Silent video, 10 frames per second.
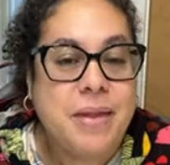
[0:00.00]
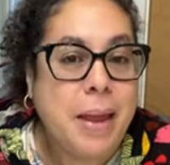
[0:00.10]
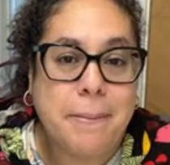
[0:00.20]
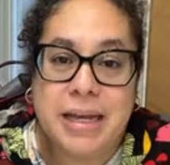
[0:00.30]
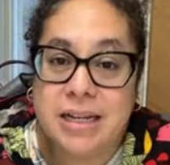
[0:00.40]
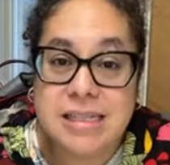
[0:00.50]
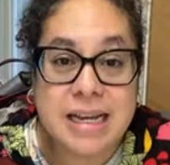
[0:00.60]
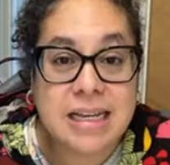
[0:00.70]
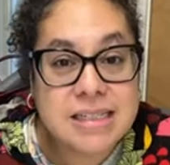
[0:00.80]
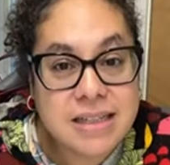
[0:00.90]
Because I
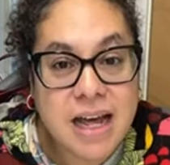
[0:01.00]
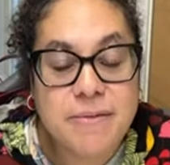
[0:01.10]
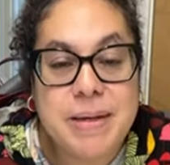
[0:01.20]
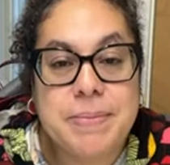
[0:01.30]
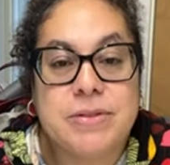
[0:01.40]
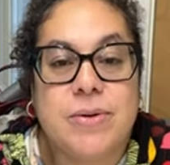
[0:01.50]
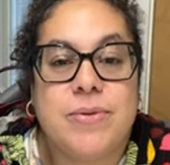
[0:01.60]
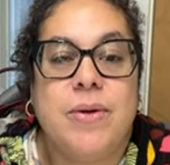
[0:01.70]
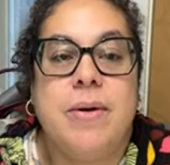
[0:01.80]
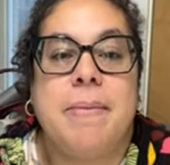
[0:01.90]
guess a lot of people don't
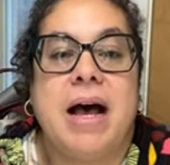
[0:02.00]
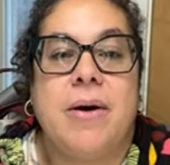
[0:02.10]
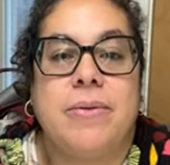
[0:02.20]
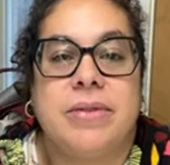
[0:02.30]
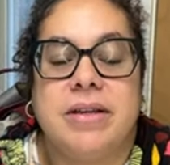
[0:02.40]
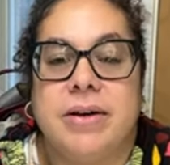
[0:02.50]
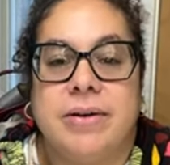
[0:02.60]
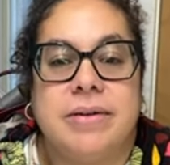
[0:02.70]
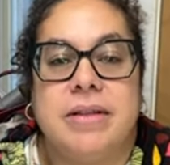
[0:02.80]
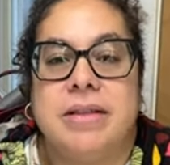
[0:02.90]
know about
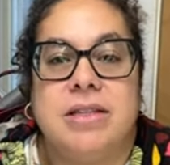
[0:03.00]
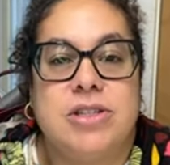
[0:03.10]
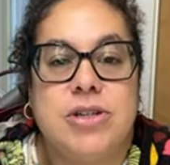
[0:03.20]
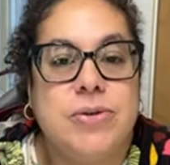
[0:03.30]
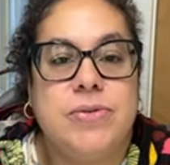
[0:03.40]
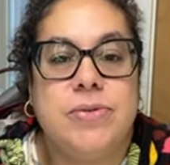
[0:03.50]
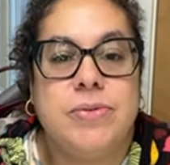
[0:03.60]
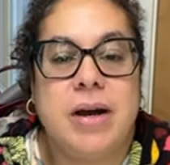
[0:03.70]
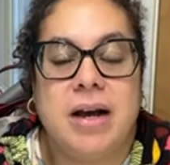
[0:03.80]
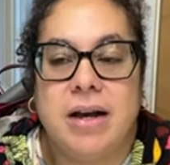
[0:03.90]
the
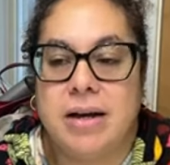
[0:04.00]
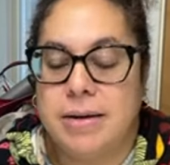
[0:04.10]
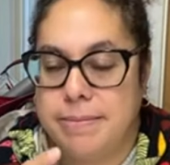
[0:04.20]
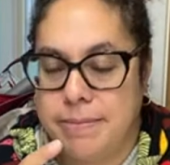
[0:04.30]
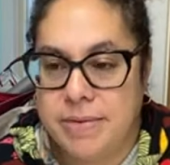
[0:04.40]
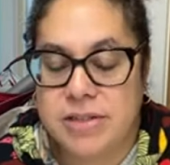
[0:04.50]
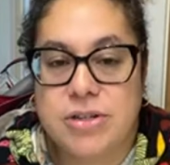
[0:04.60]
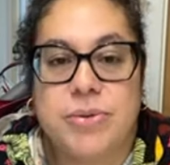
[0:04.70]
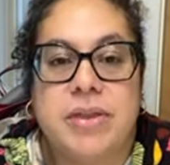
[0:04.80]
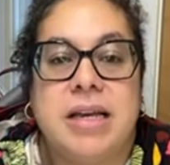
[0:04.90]
two
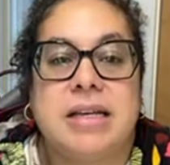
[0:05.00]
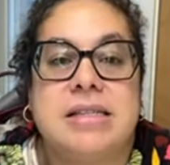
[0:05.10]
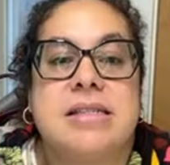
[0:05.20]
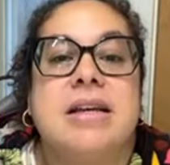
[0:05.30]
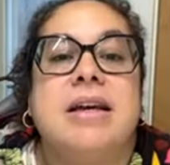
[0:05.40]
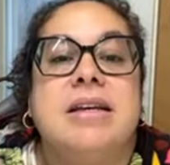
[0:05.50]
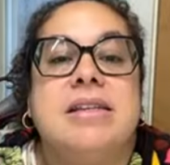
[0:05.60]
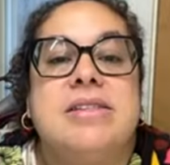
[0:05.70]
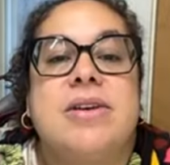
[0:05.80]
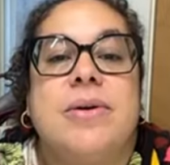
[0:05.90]
things.
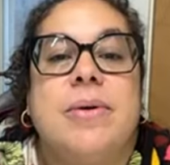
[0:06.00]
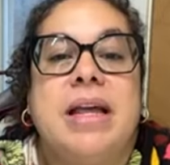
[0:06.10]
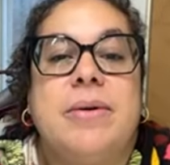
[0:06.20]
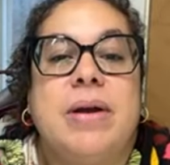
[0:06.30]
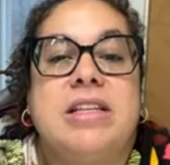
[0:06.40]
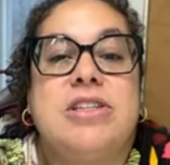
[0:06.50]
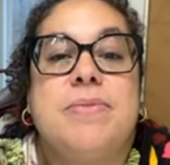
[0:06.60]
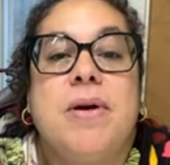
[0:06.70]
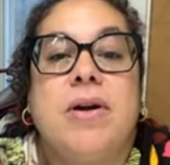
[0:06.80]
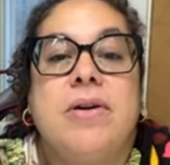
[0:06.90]
So anyway,
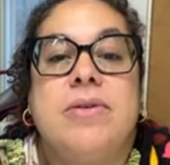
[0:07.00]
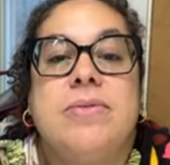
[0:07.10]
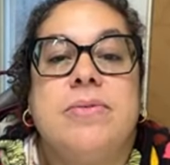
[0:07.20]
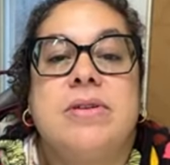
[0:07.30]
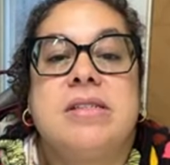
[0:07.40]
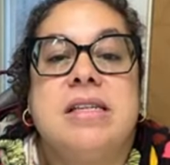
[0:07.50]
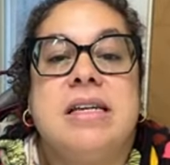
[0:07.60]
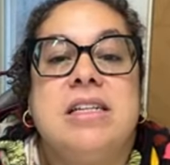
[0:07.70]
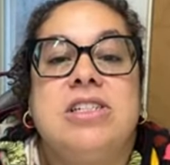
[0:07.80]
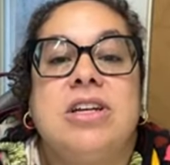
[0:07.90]
tomorrow we'll see
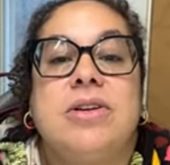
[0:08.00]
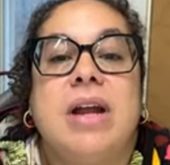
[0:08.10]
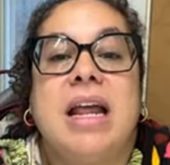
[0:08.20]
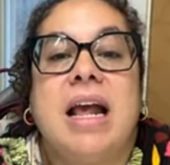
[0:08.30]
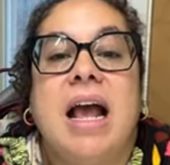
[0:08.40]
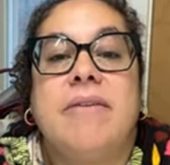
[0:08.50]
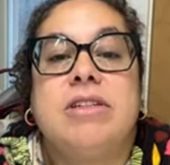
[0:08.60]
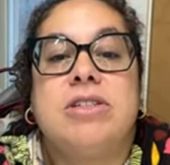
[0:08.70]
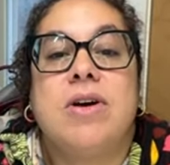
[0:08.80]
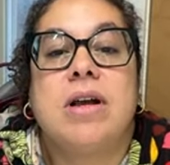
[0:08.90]
each other, and I have to
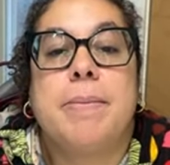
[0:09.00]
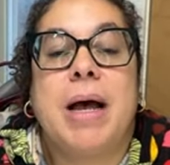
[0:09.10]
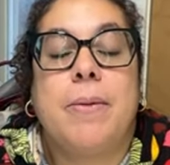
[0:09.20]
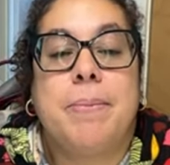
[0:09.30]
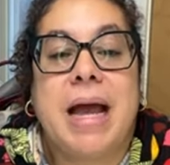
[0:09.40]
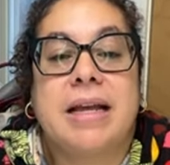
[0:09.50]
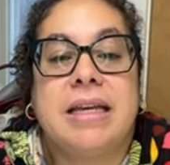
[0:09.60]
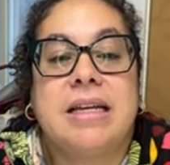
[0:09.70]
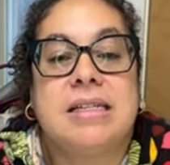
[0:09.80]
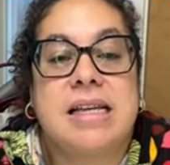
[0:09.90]
talk about
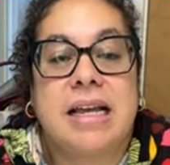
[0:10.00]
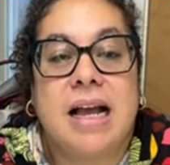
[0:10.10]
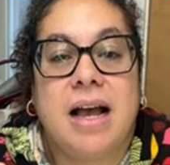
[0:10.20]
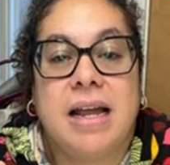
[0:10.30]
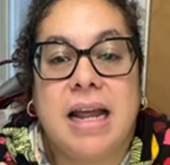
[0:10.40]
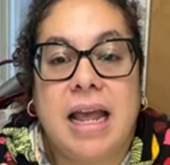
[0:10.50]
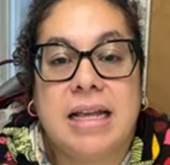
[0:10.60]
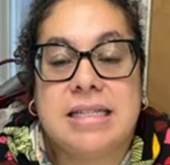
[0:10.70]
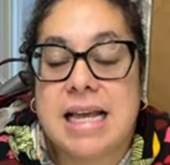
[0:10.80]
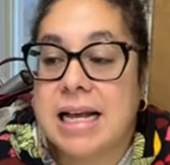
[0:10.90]
backing because I got a
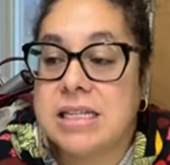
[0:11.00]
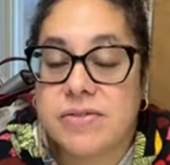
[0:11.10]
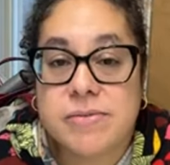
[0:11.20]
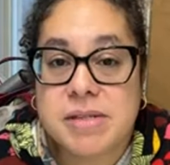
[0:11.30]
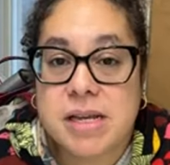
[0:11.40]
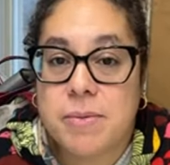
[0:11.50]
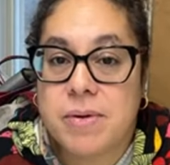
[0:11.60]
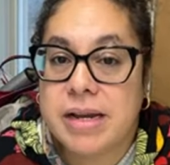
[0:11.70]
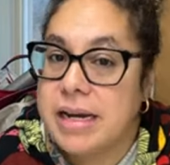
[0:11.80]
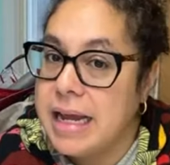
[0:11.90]
text from
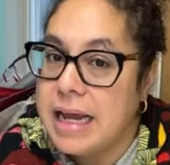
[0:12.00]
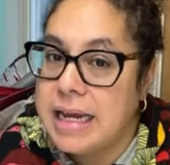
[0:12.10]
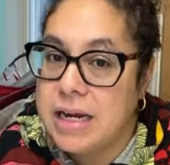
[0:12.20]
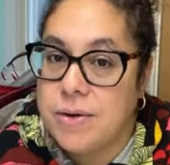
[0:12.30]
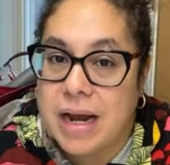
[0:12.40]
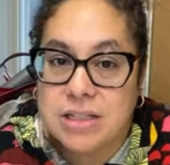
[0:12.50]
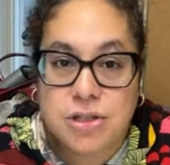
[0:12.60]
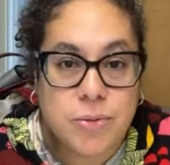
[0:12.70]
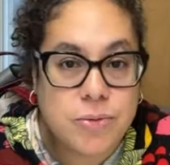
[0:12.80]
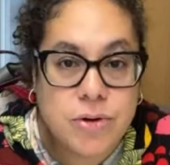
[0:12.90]
someone here. I
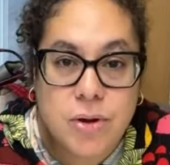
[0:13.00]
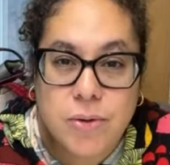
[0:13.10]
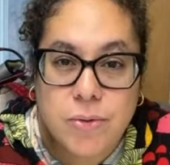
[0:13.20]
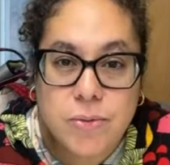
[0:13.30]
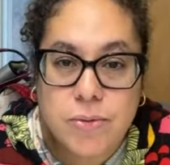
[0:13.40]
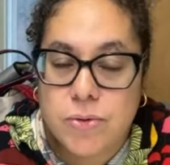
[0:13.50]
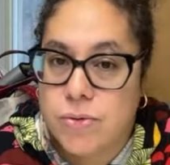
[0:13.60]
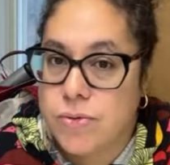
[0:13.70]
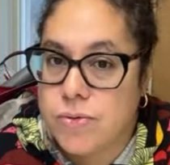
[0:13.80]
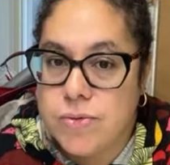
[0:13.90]
don't know
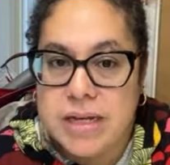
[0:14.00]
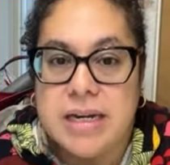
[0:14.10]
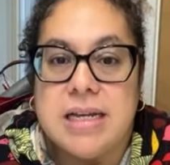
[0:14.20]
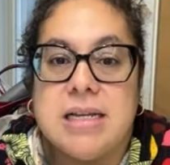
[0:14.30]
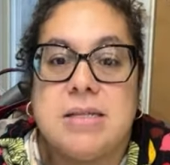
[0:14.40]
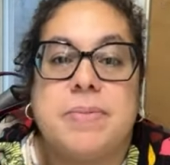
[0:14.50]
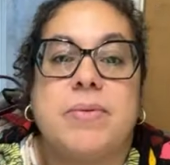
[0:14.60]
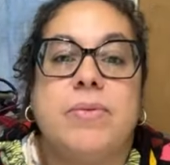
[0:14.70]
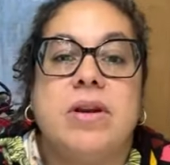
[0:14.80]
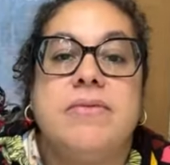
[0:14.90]
who it is, but
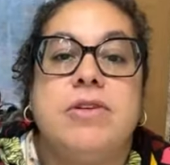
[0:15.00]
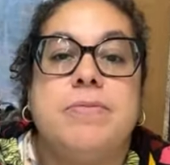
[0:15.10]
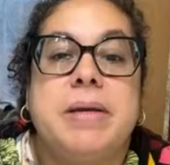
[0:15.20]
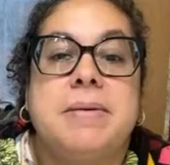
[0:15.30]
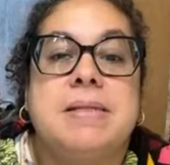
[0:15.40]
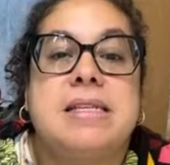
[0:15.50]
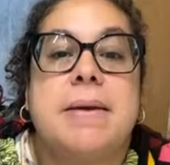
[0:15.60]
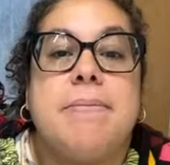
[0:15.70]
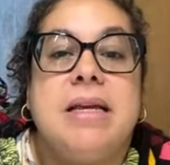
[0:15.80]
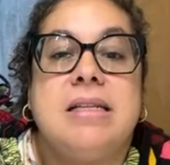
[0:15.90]
one of you peeps
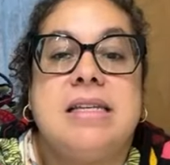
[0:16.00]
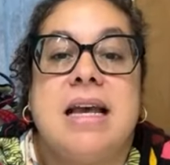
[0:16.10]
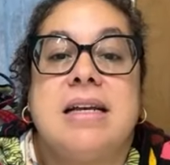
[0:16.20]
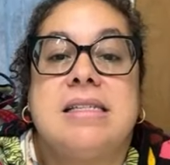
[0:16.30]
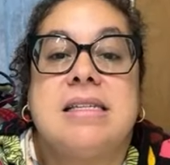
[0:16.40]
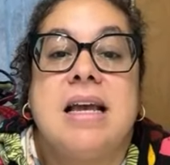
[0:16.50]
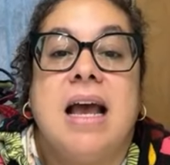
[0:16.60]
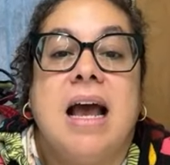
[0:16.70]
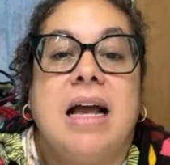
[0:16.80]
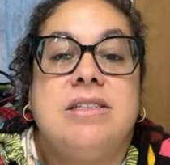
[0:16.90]
sent me a text.
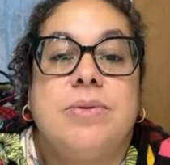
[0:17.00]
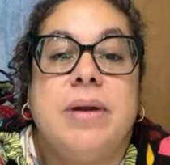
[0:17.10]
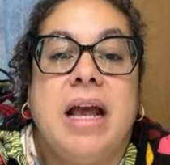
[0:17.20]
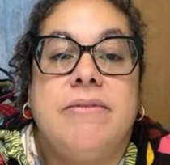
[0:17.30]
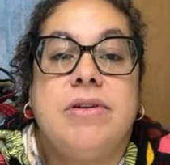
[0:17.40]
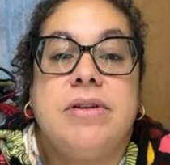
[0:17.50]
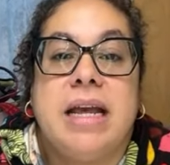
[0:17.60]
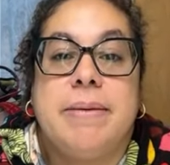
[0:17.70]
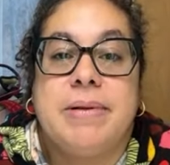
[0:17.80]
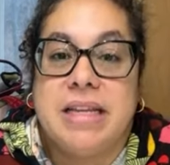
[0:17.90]
I don't have your
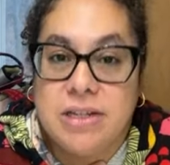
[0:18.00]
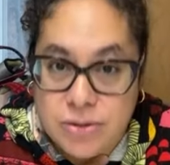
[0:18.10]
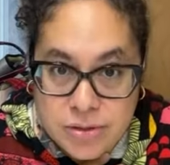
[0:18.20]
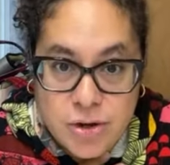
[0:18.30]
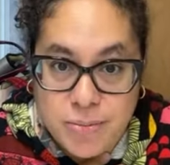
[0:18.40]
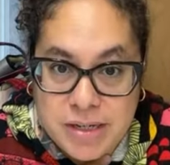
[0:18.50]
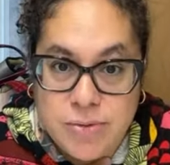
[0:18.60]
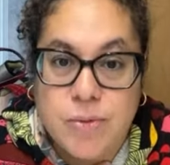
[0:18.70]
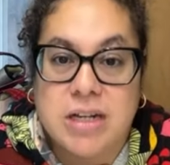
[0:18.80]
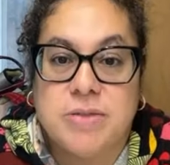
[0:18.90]
name, but you told me you
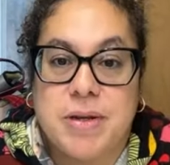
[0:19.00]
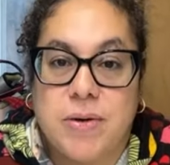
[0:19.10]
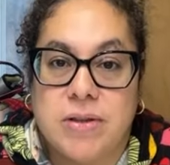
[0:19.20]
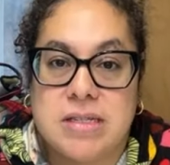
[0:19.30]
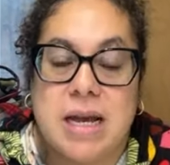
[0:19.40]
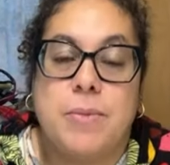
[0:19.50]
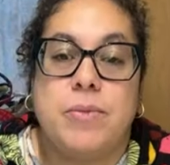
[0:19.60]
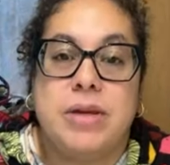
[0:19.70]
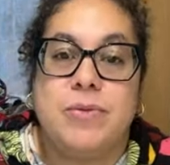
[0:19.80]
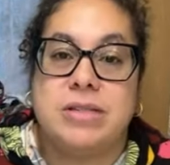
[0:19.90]
watch me all the time.
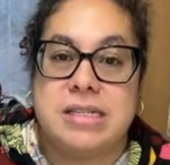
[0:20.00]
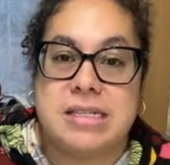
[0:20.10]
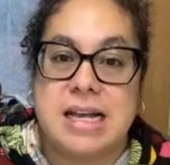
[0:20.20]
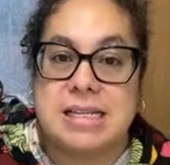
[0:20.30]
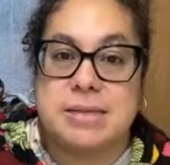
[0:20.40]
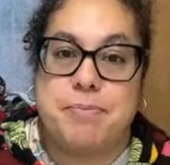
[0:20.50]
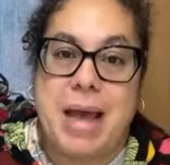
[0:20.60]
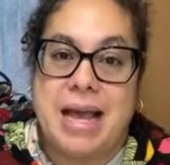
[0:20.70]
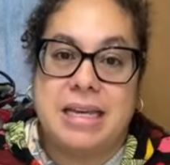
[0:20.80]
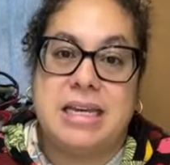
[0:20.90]
We will discuss
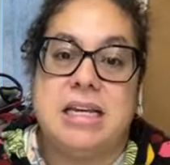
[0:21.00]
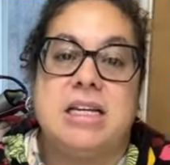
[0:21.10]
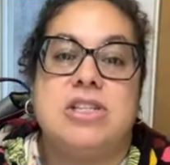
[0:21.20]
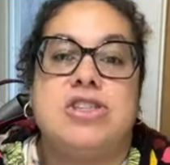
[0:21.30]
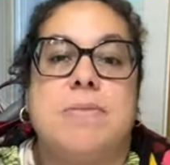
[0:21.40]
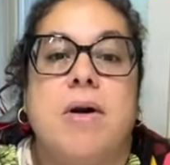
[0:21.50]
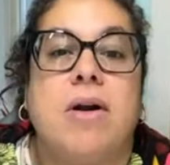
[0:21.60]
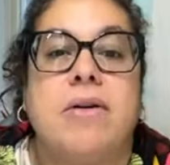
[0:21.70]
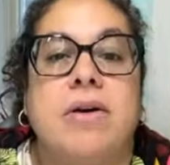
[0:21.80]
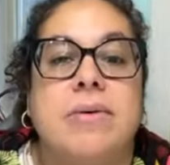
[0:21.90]
backing
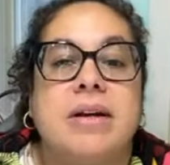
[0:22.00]
tomorrow.